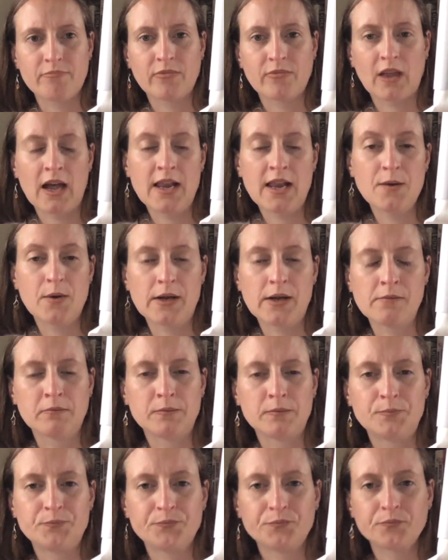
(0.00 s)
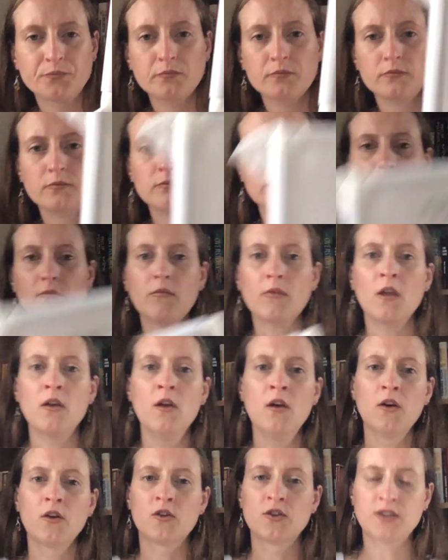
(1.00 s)
anyway.
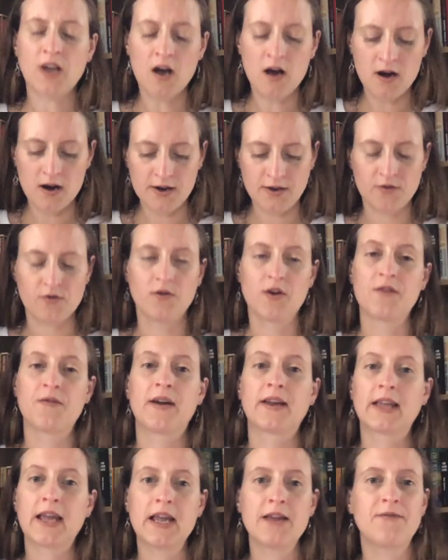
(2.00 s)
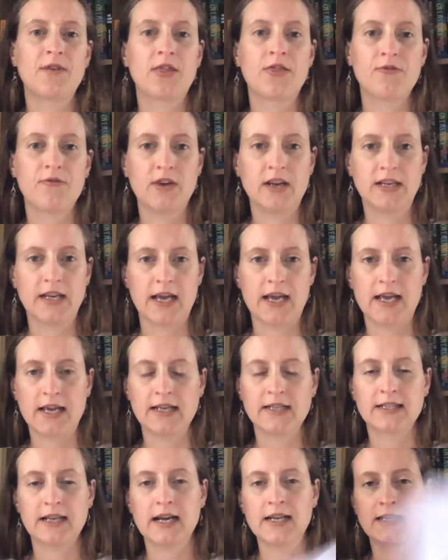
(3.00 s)
Because I thought if I gave it 3
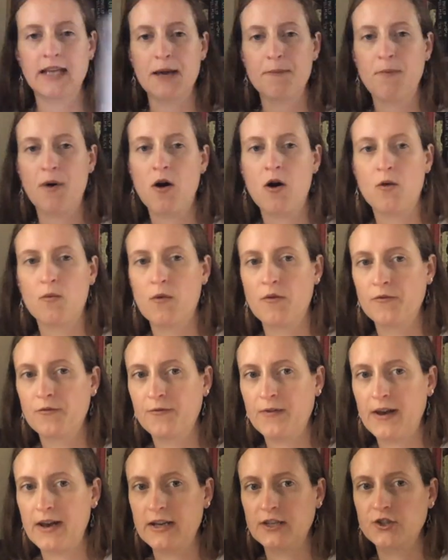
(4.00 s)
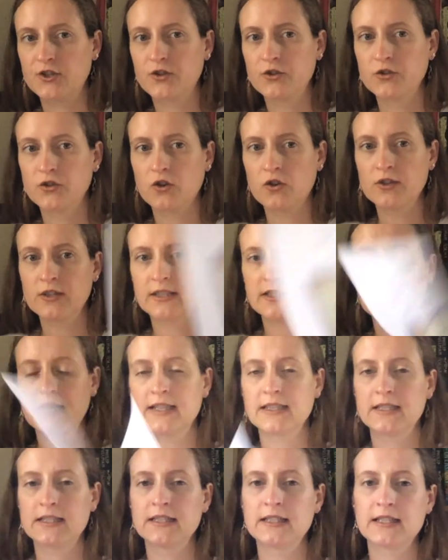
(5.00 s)
days, I'd get part 1 finished. Because on the
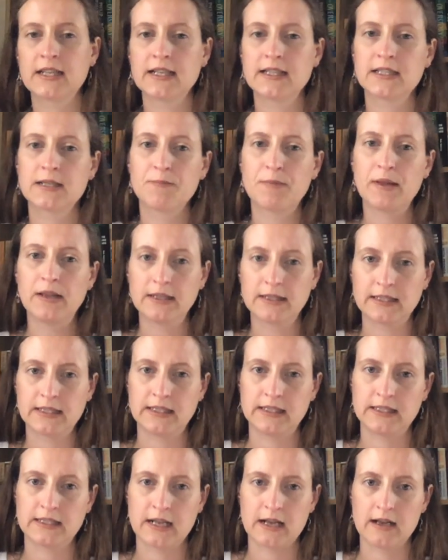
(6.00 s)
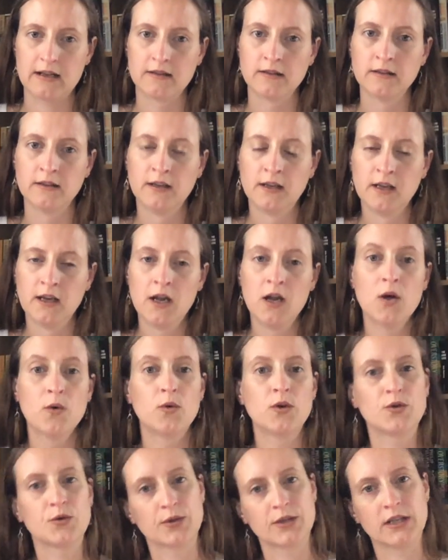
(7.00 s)
Sense and Sensibility SAL,
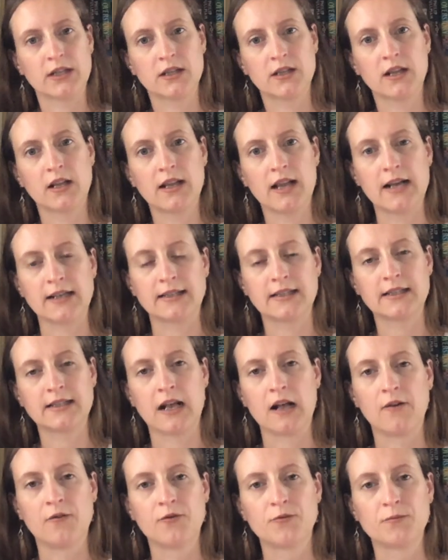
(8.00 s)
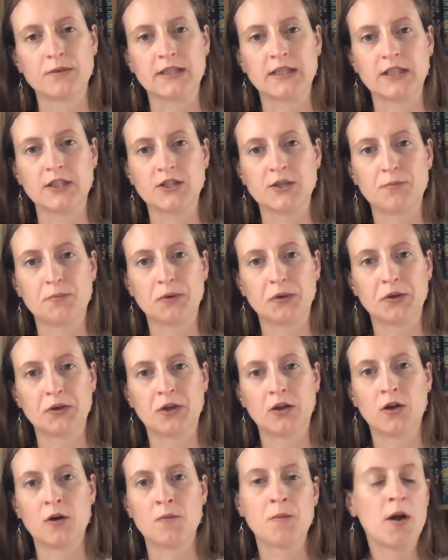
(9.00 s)
which was the last SAL from Stitching Book
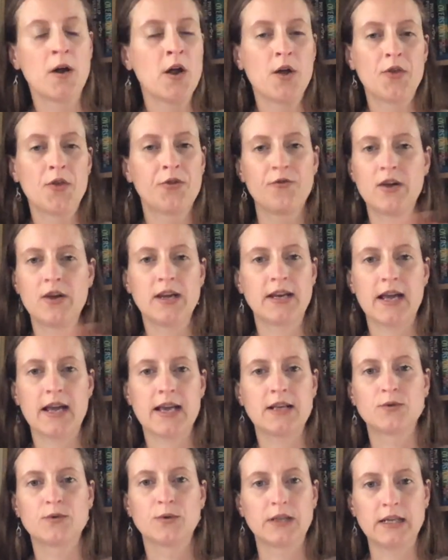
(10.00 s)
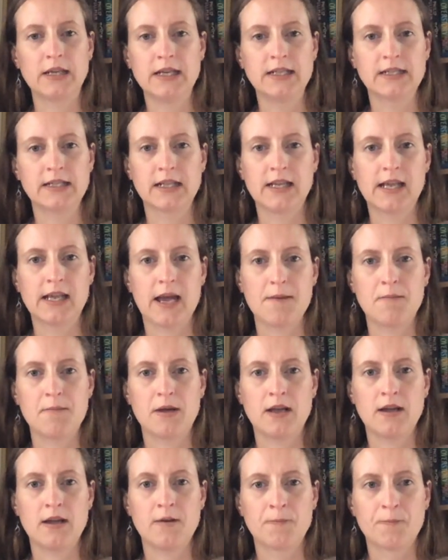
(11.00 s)
Club, 3 days would easily get
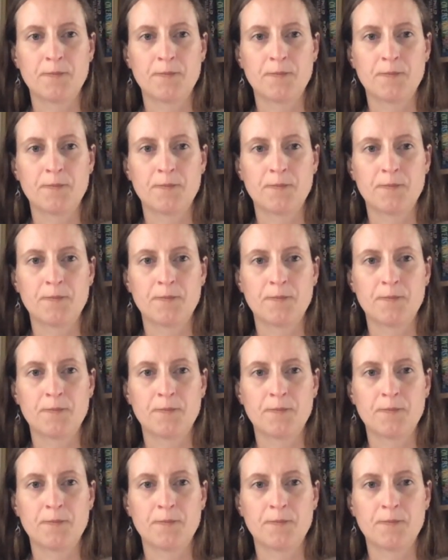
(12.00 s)
me